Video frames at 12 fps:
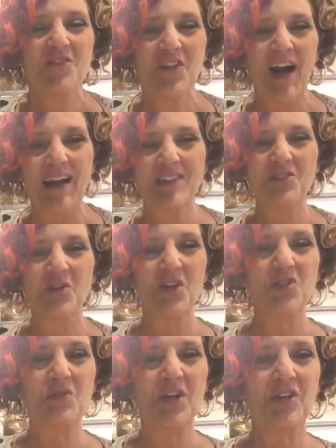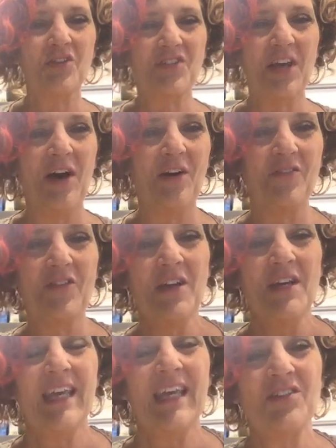got to sort of trick yourself
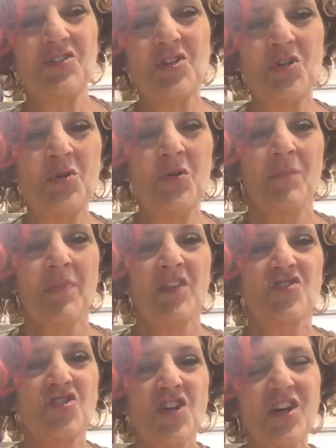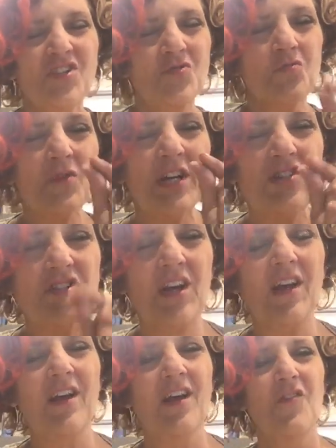into just
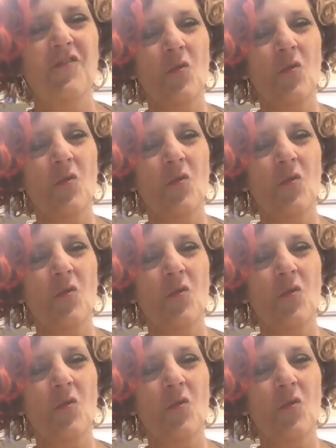reaching for